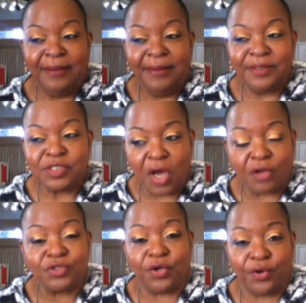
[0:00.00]

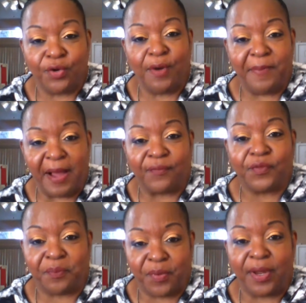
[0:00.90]
talk to her about the
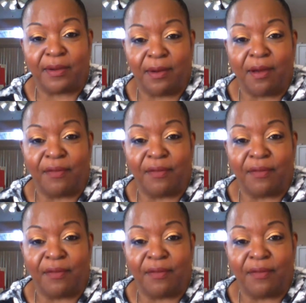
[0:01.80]
prayer cloth.